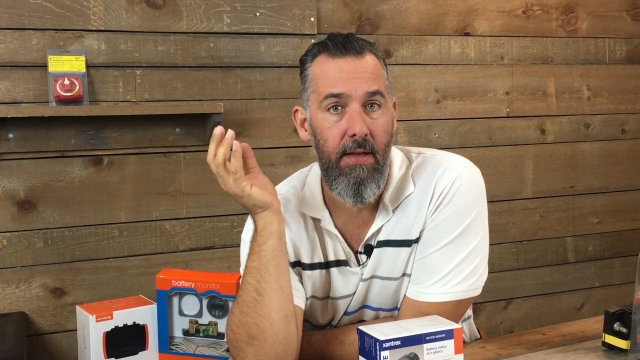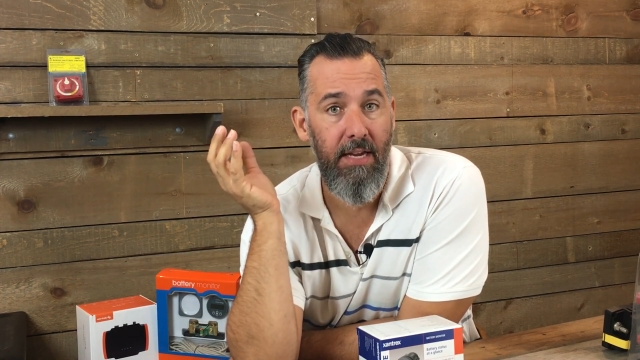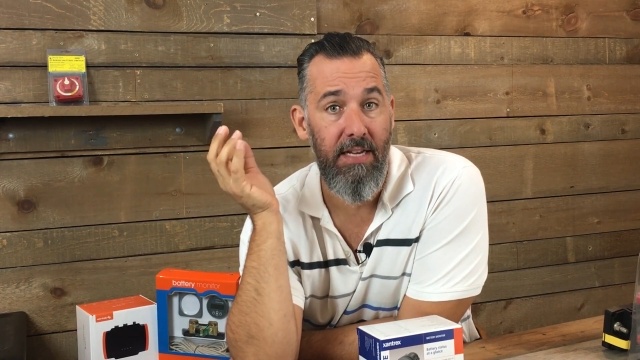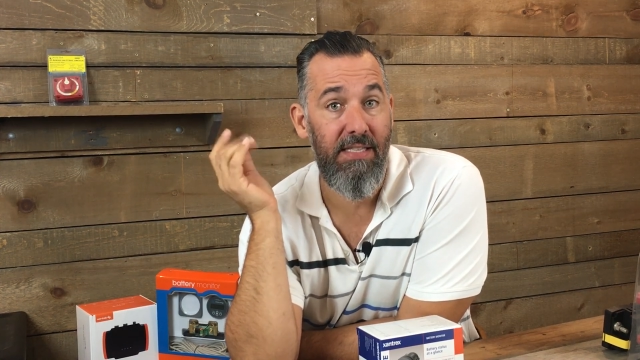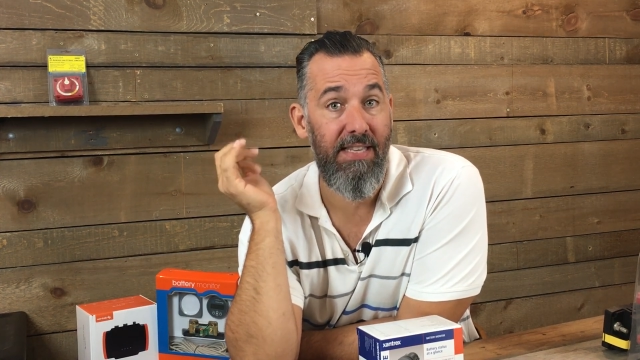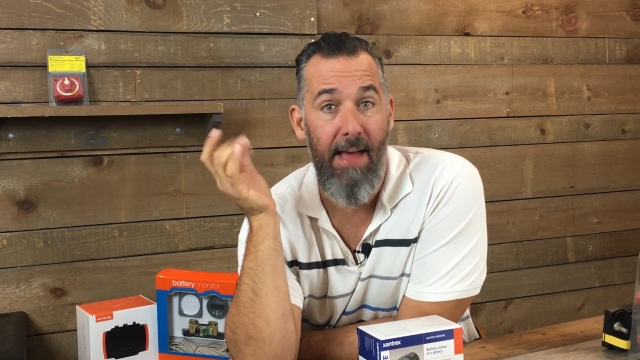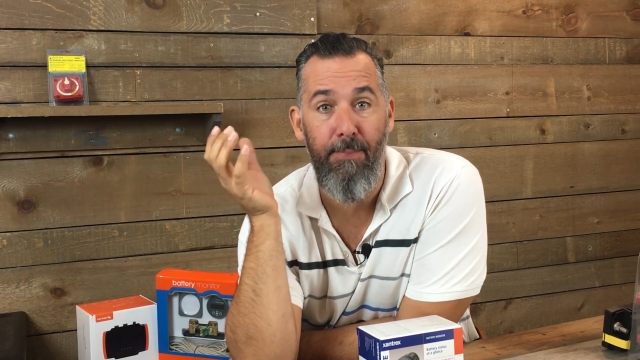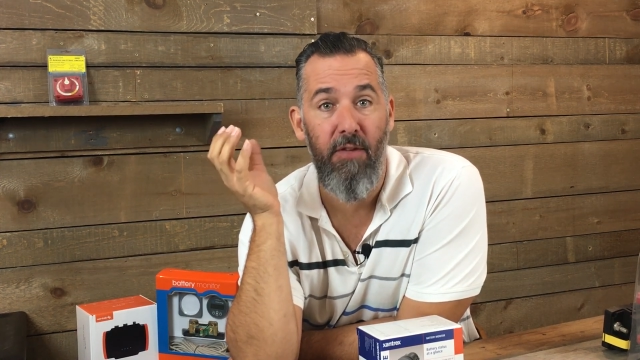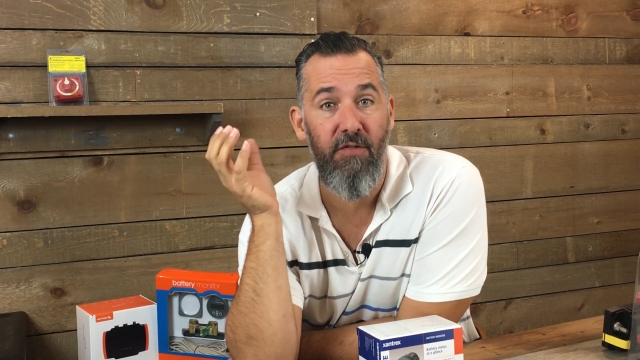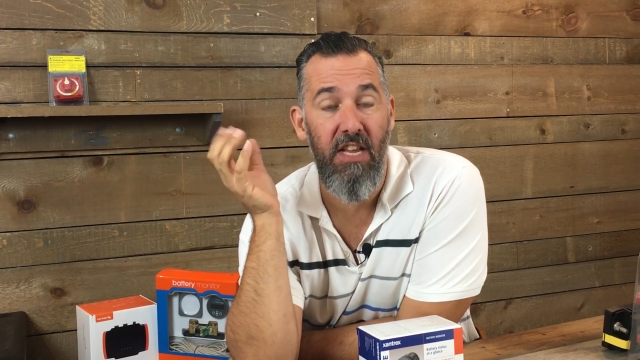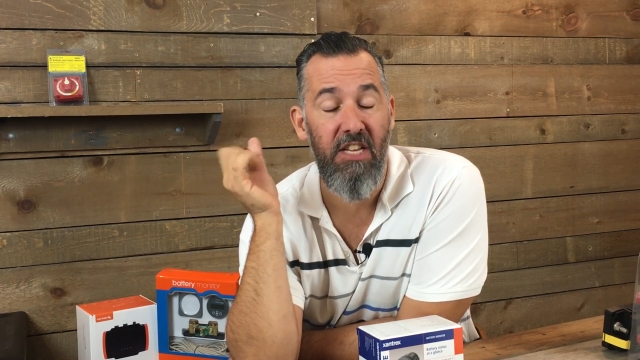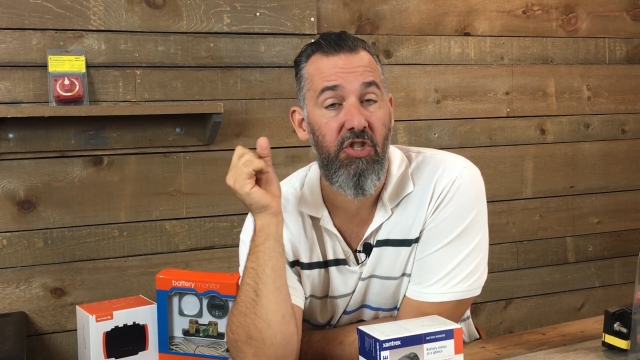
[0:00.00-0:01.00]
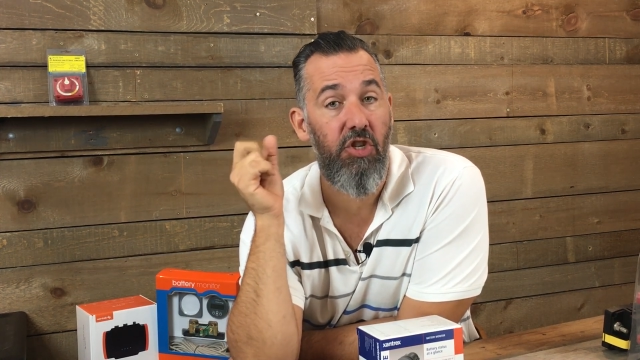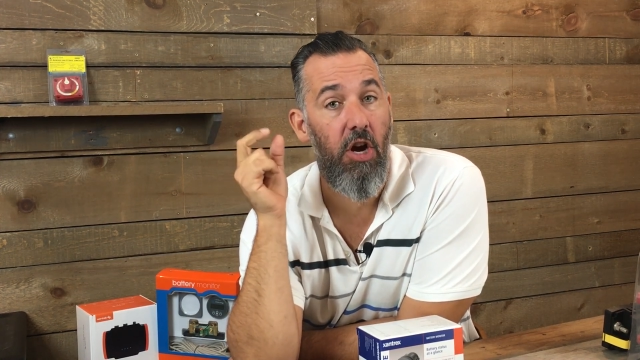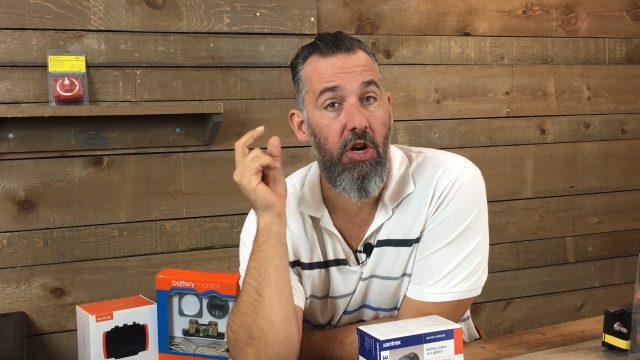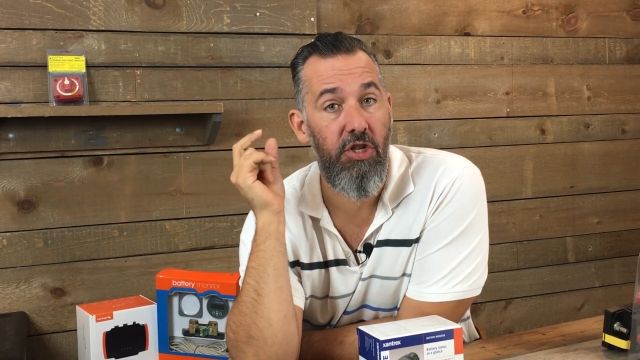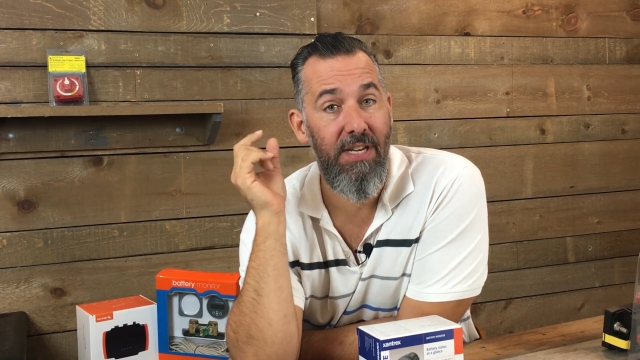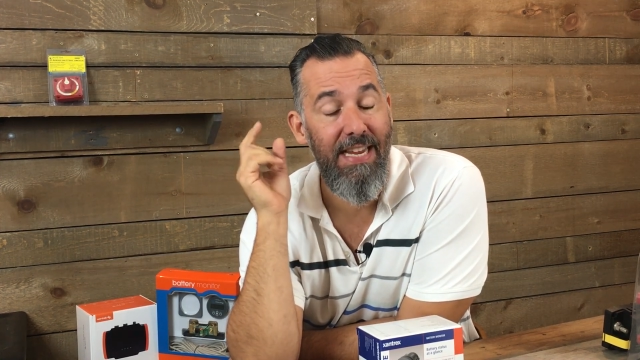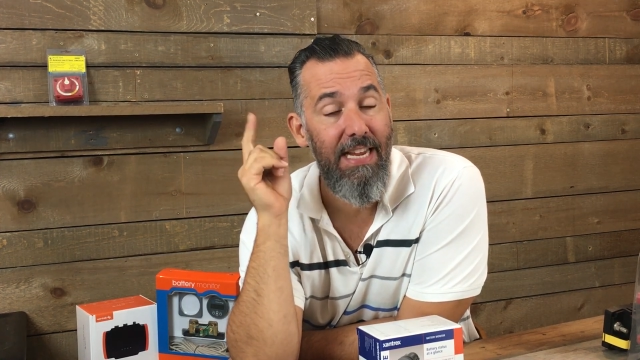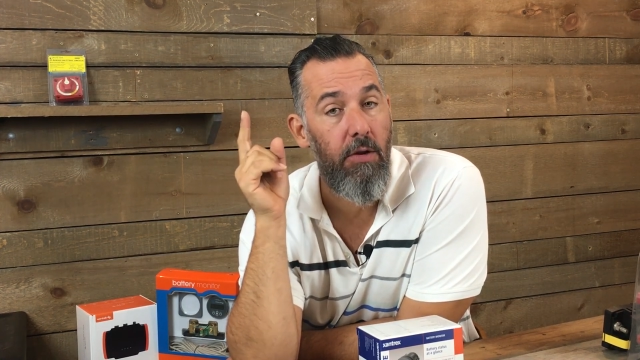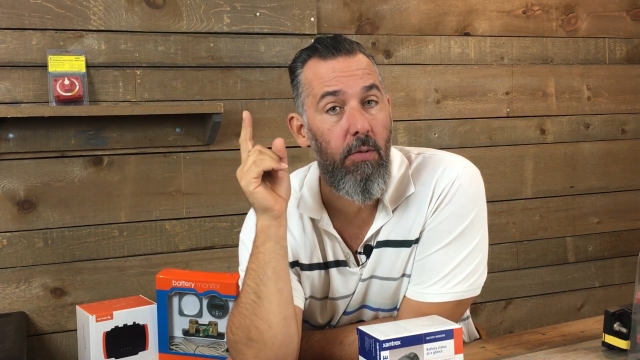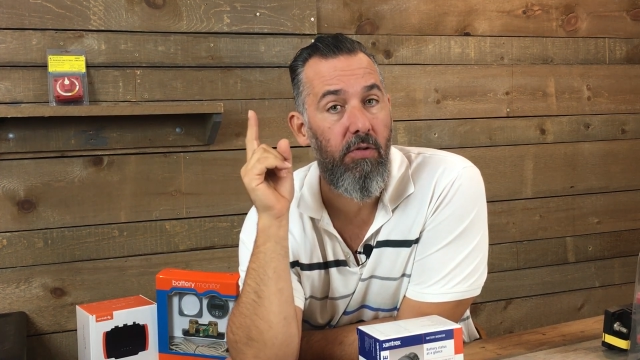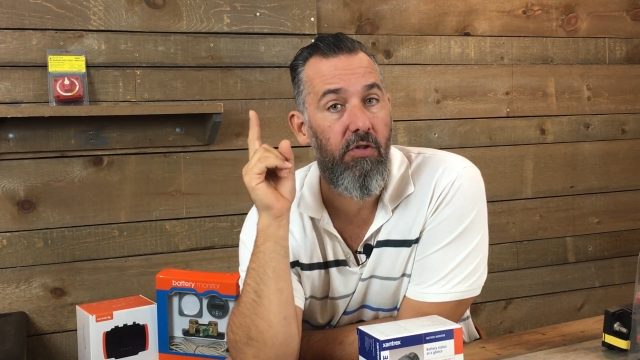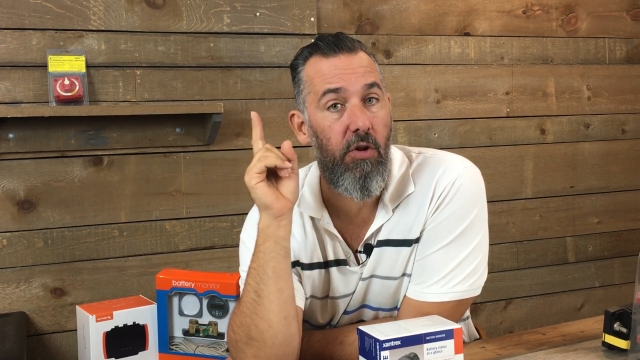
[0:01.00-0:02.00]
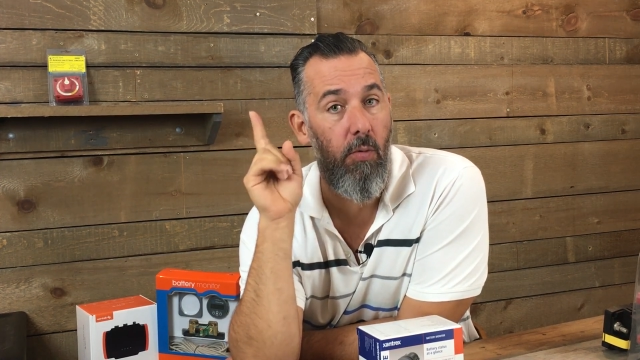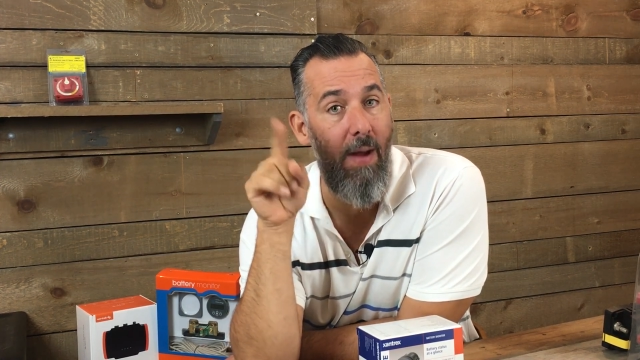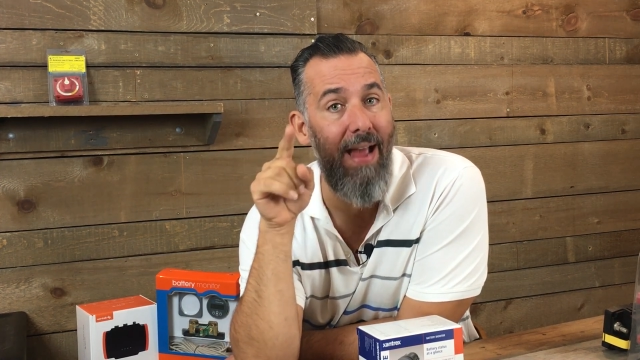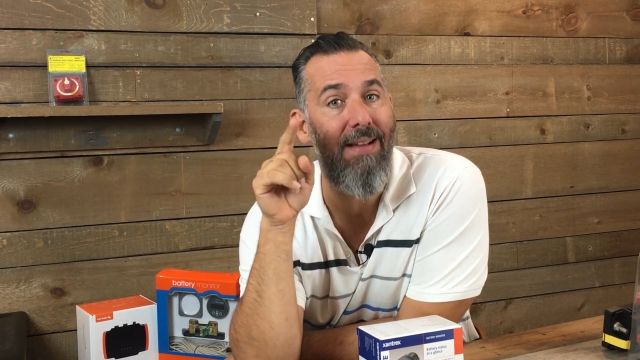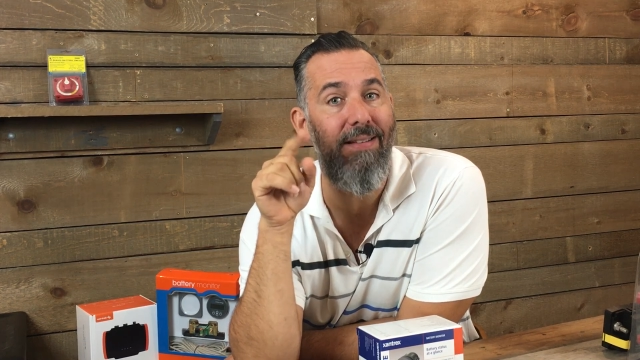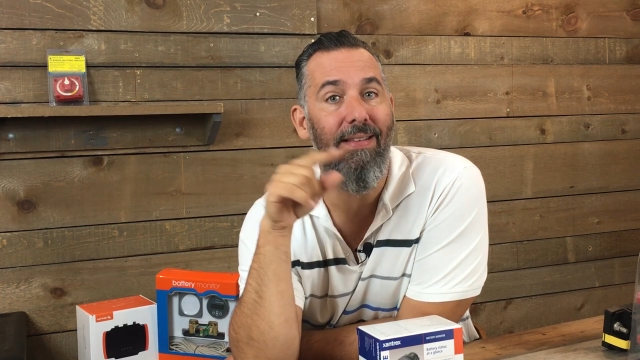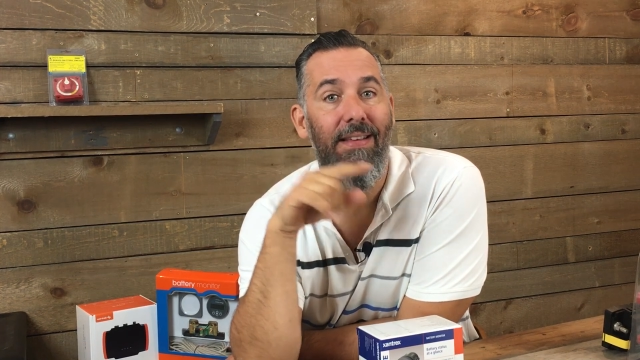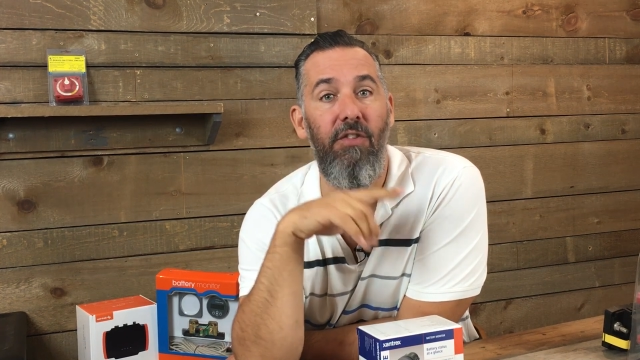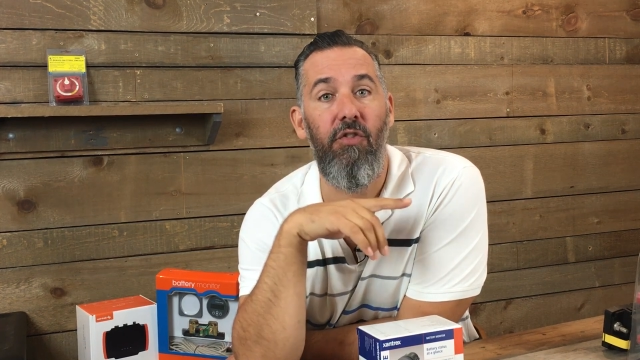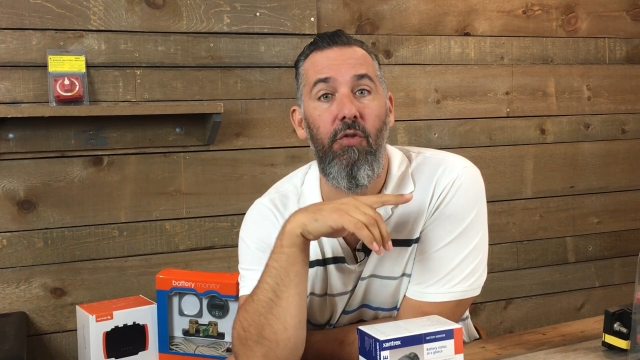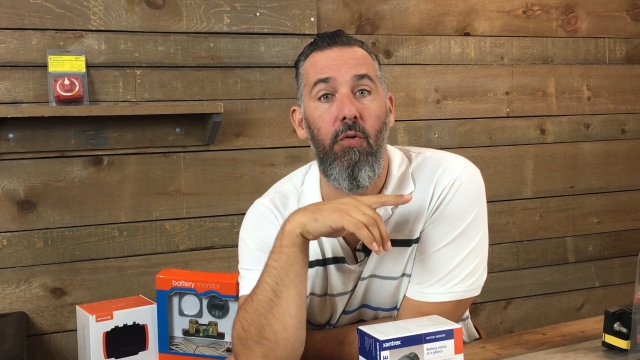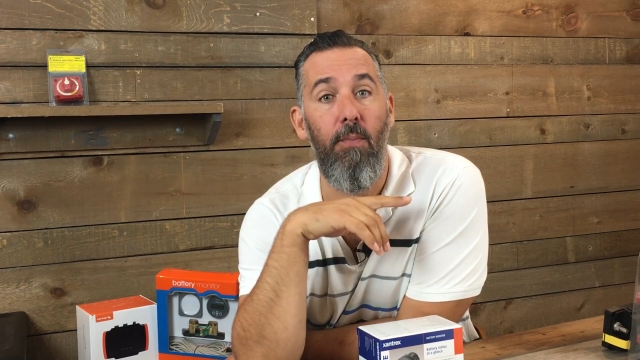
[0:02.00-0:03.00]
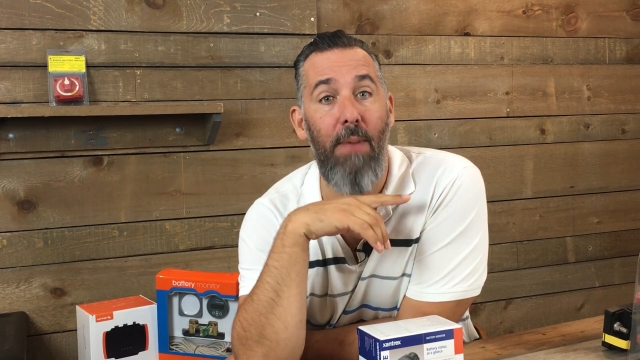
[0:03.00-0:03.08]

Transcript: because depth of discharge equals directly to